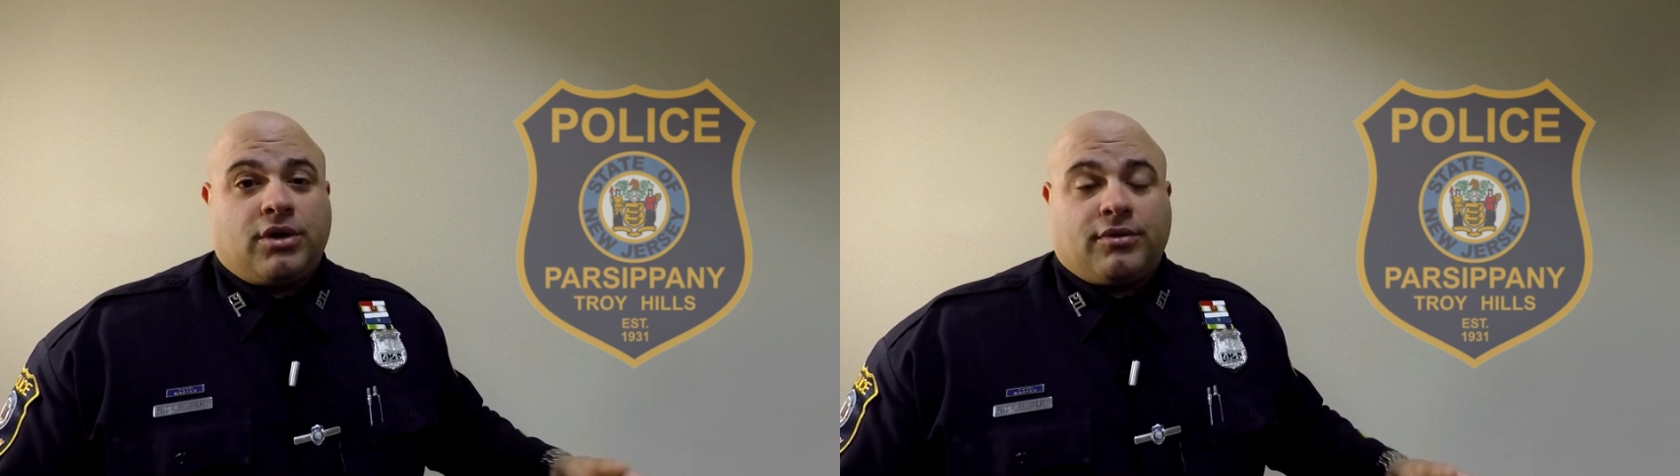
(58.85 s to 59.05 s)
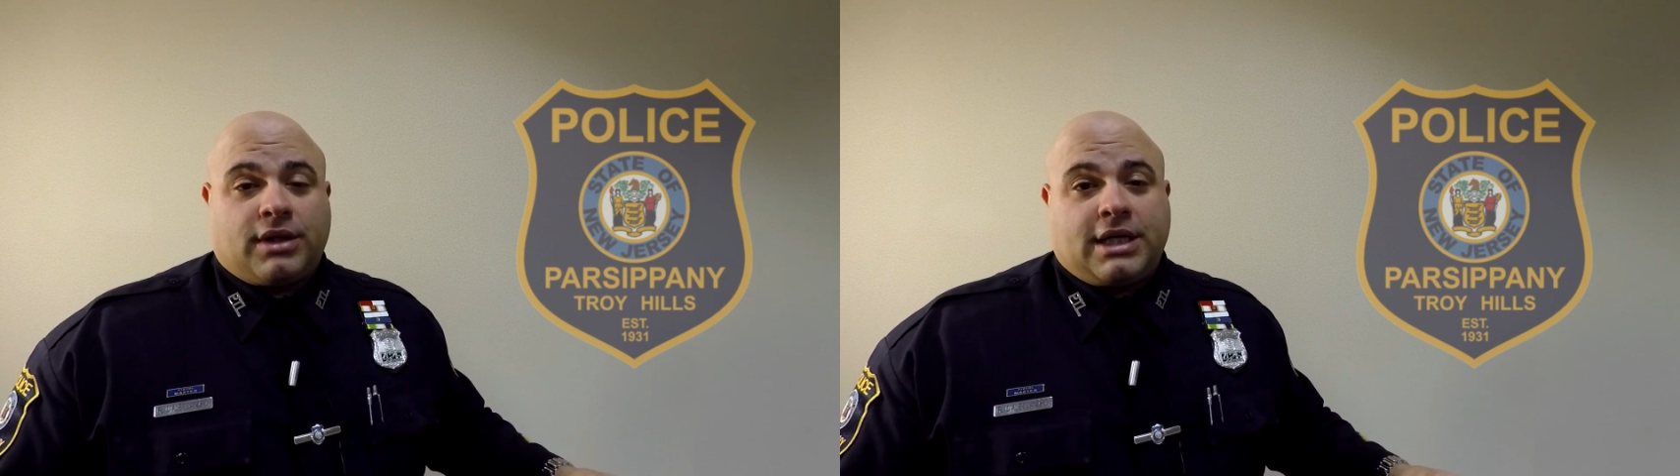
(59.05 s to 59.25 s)

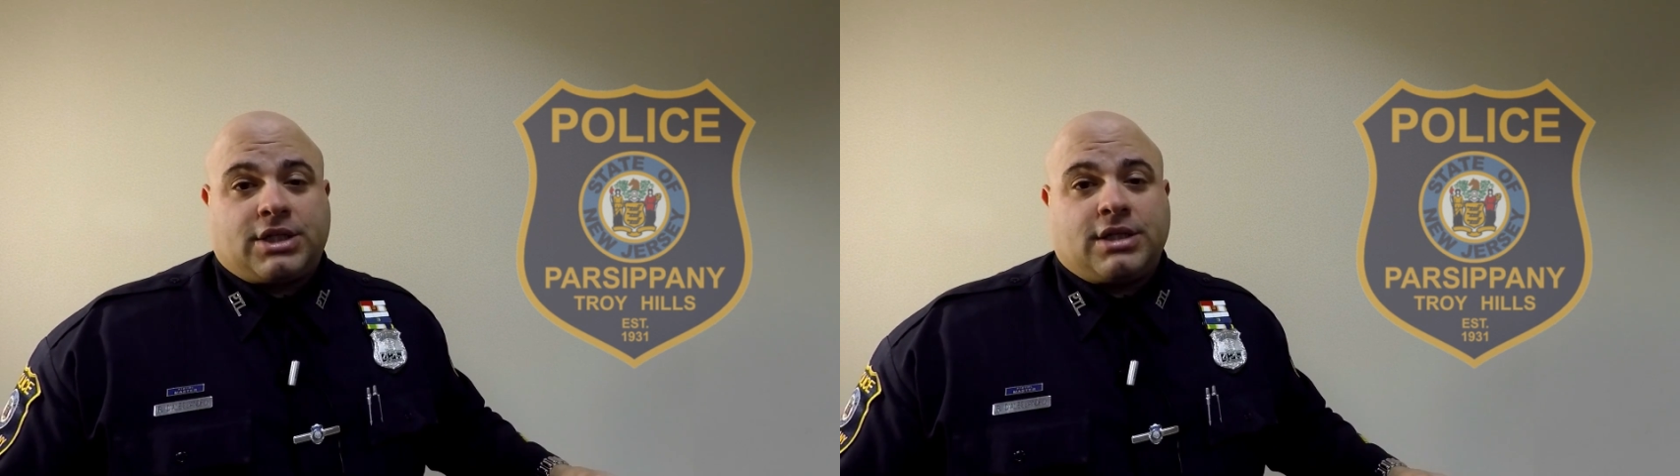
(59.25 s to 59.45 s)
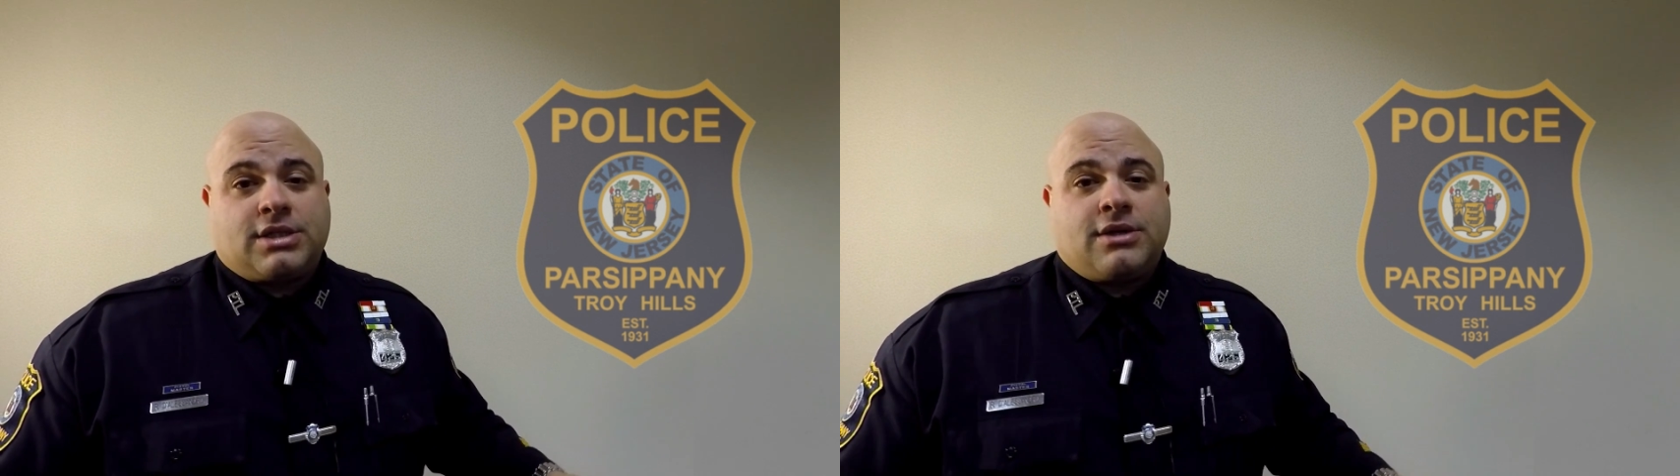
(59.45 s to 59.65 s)

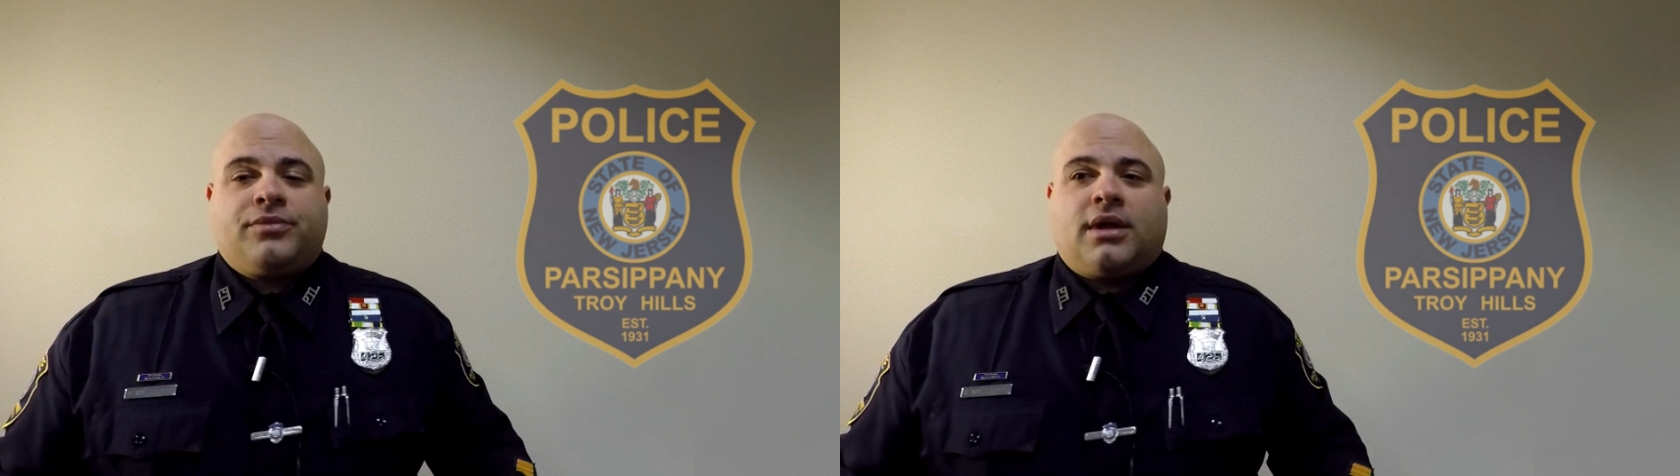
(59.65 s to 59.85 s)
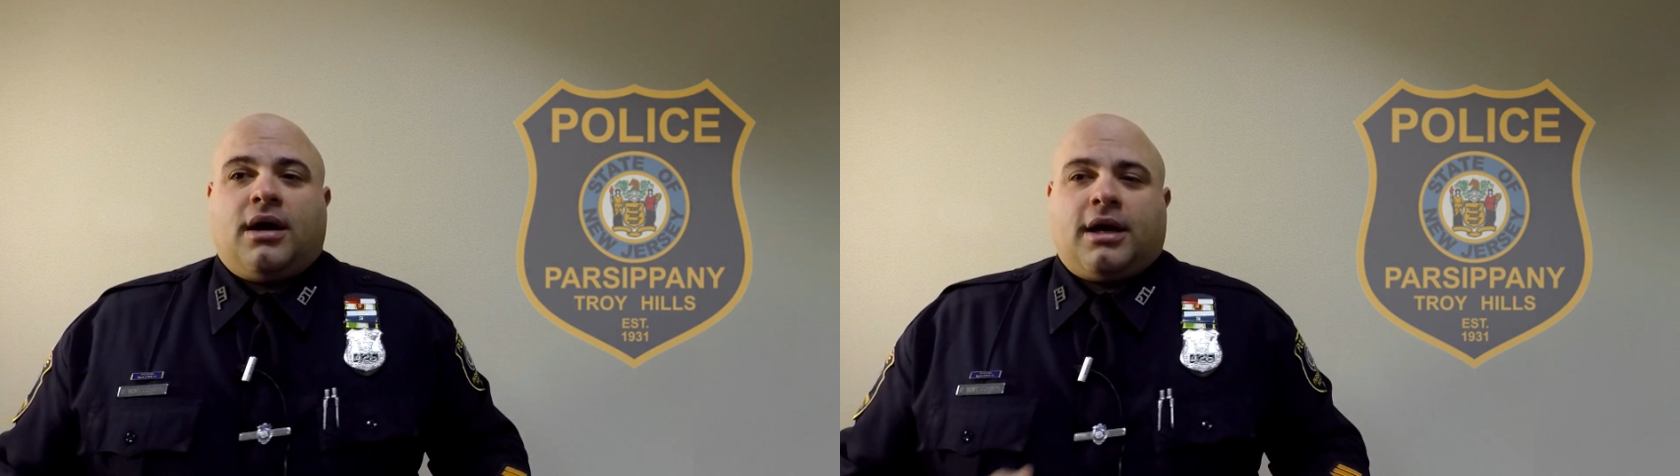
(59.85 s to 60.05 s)
relations,
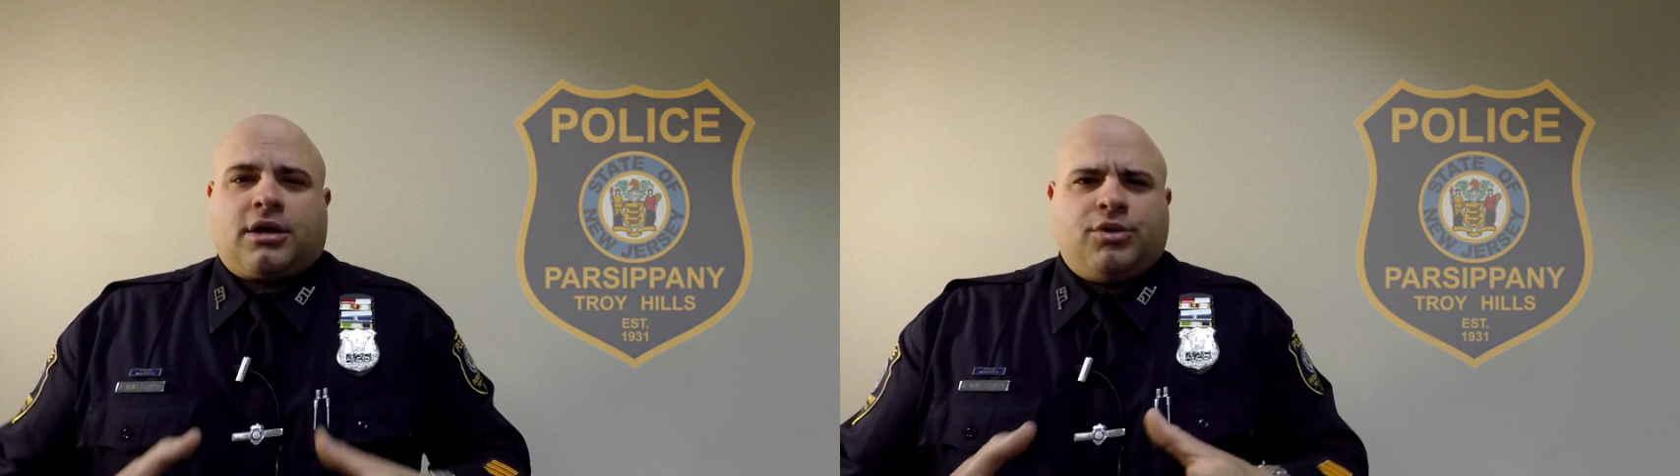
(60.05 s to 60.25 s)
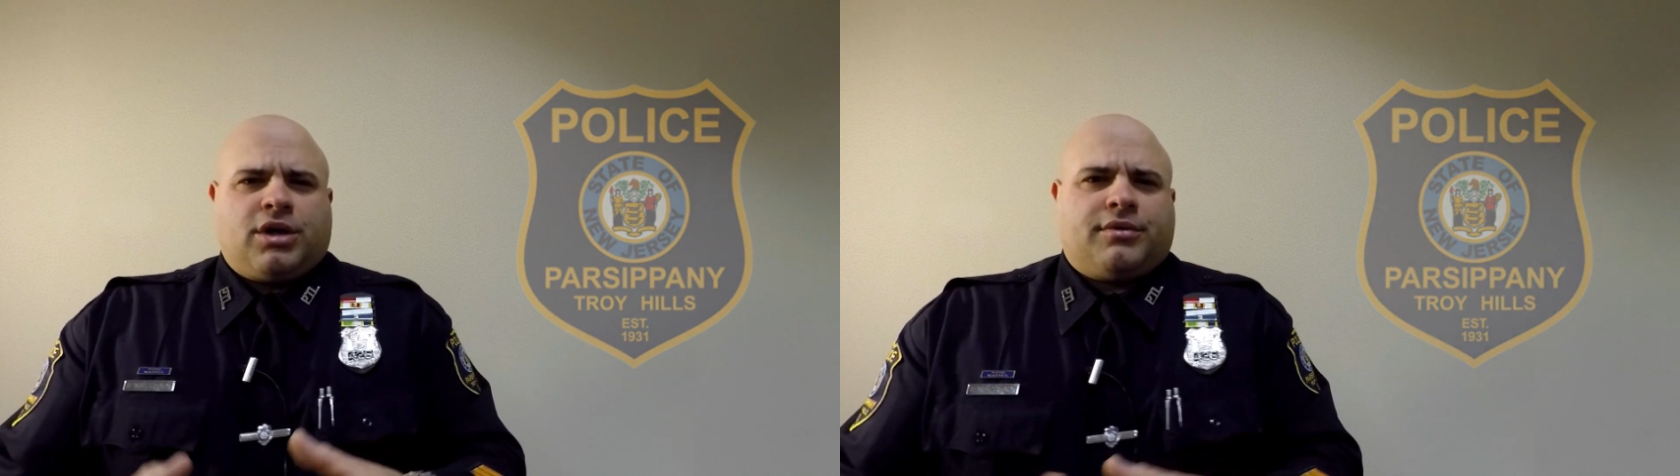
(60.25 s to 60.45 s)
and community